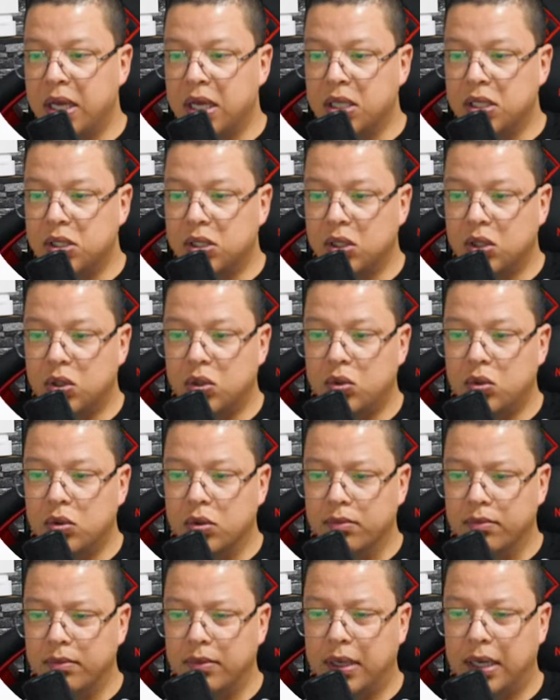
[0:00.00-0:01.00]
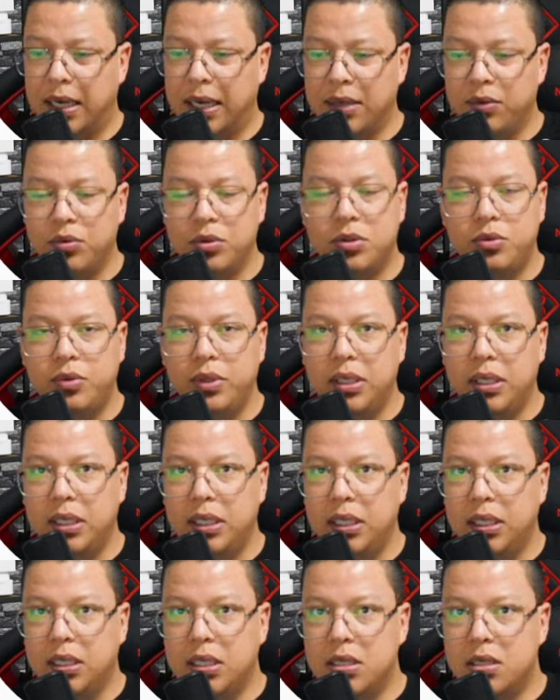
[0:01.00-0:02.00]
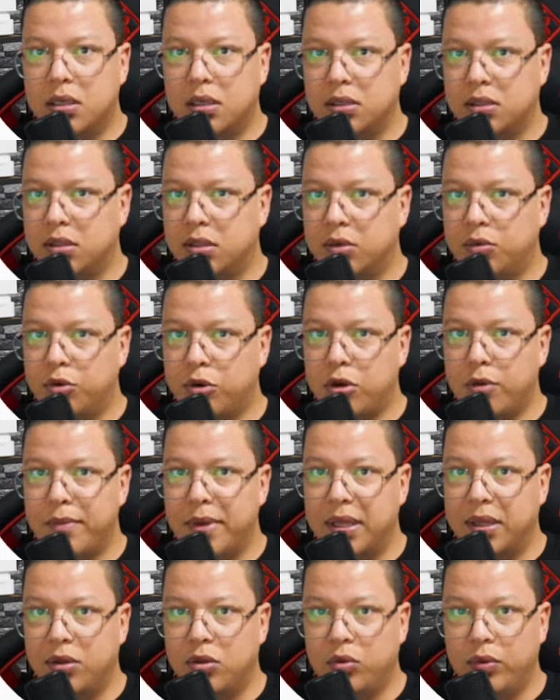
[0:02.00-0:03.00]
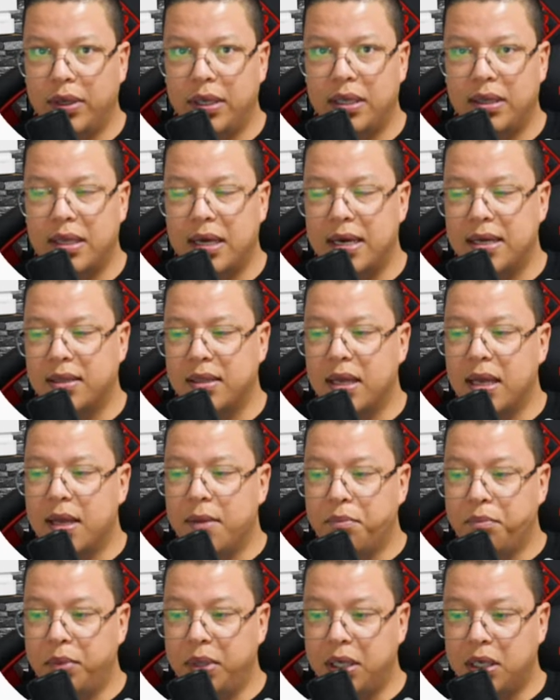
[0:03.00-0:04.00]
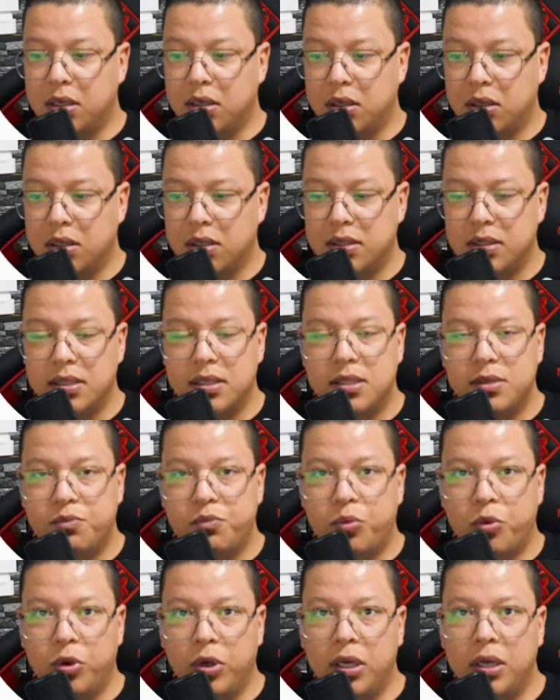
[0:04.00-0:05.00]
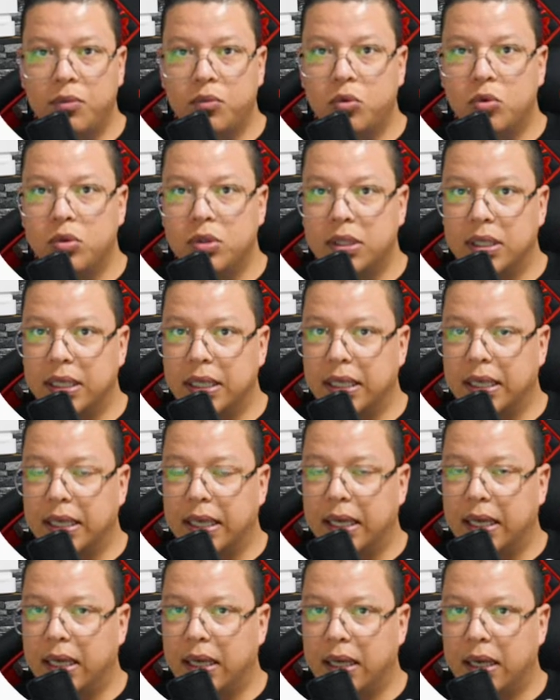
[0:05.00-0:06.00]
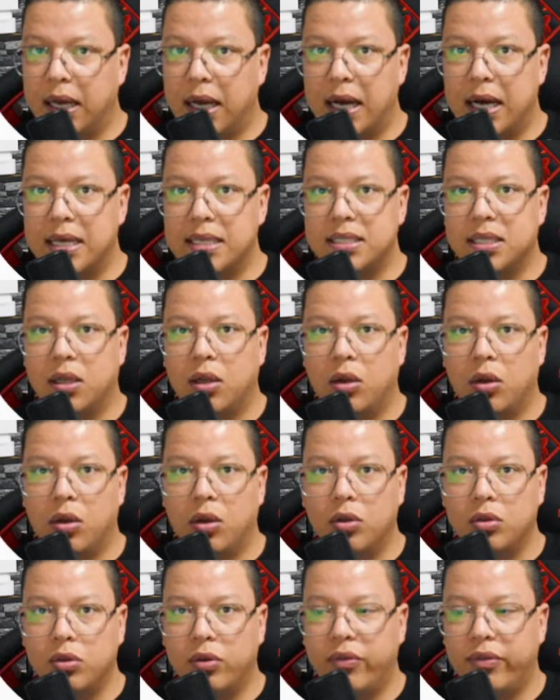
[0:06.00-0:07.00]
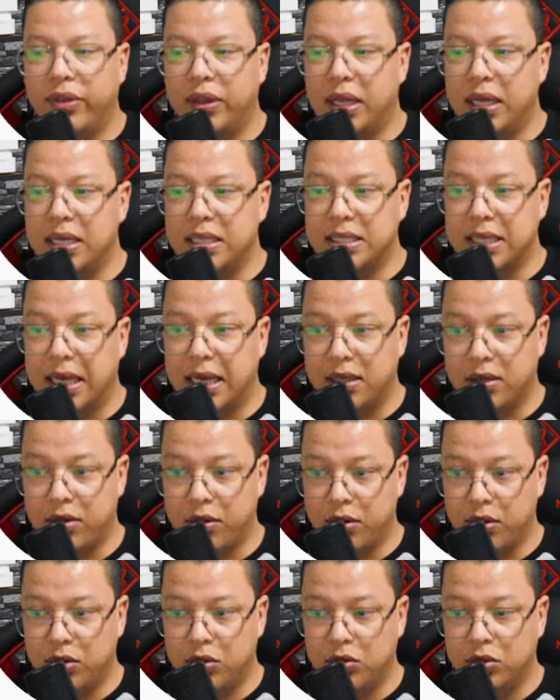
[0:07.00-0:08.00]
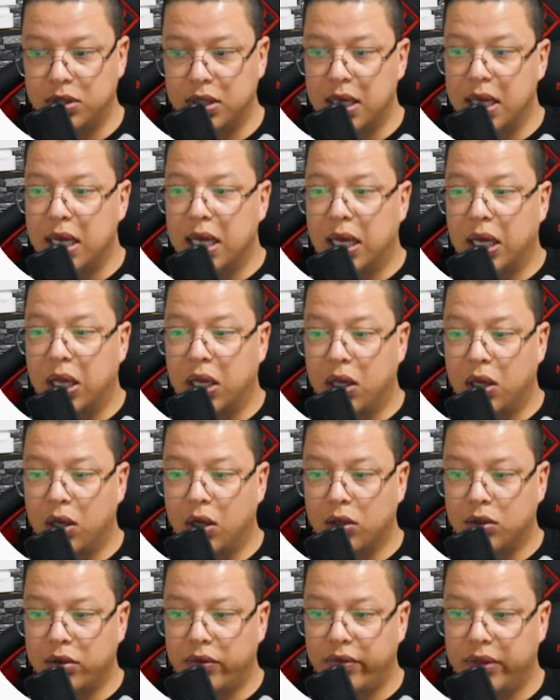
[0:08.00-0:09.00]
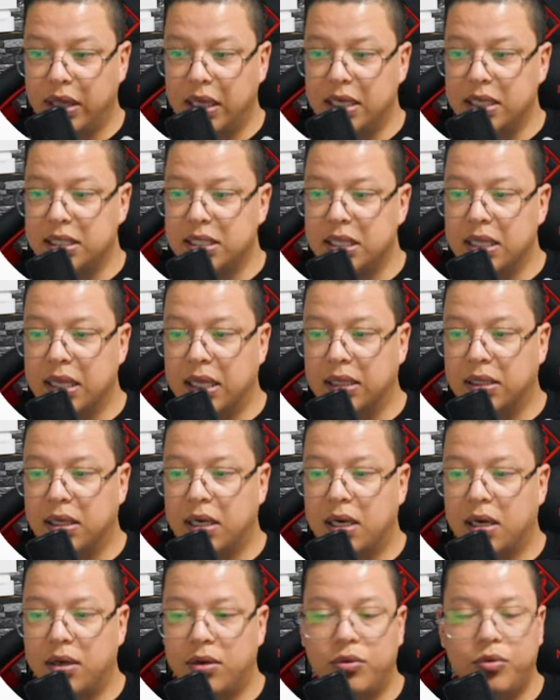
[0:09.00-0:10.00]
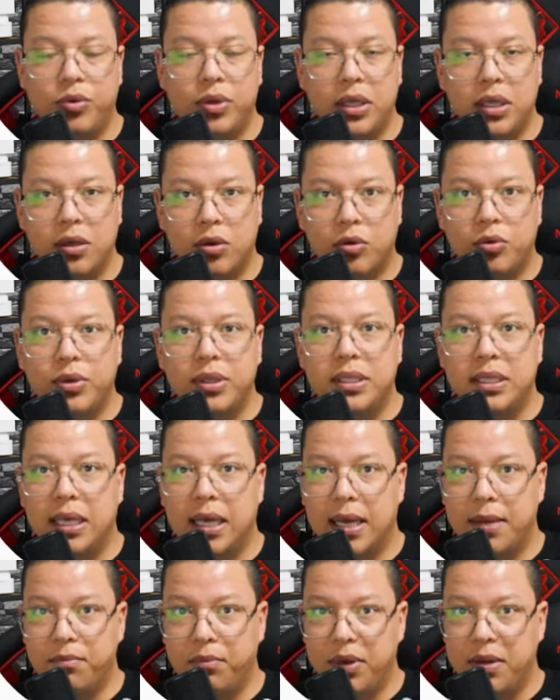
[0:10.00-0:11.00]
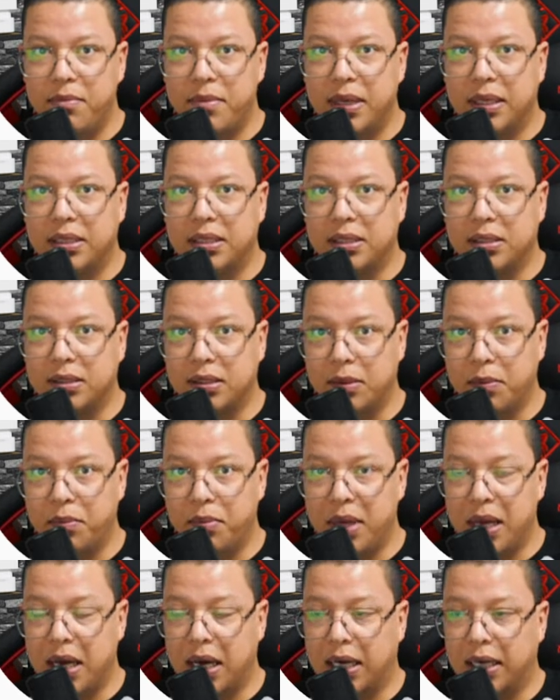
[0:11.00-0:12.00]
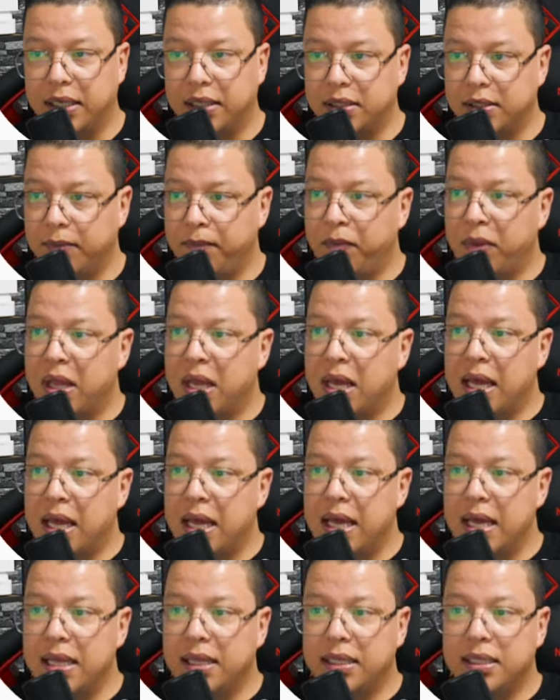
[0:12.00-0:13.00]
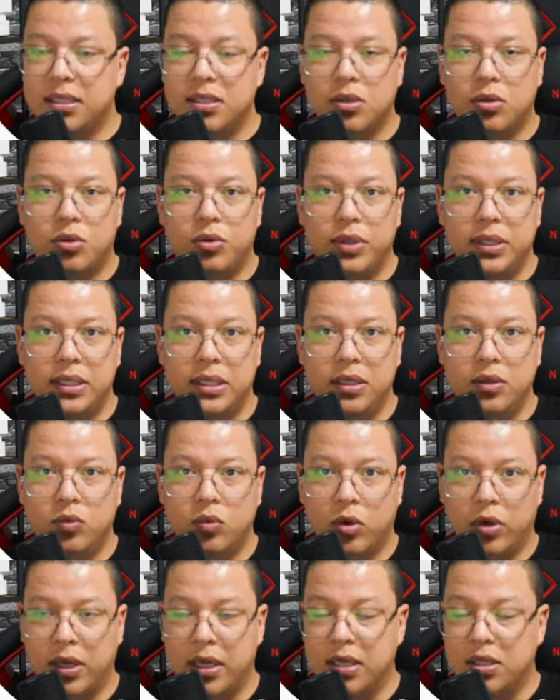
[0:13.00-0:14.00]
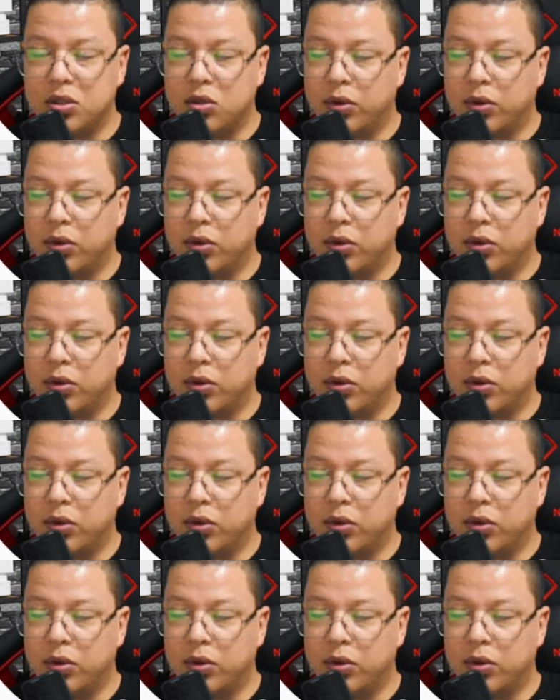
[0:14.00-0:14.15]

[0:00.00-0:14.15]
So I would really not recommend doing that, because Spring Boot has a lot of things under the hood, a lot of things that are really already implemented behind, and it's already working.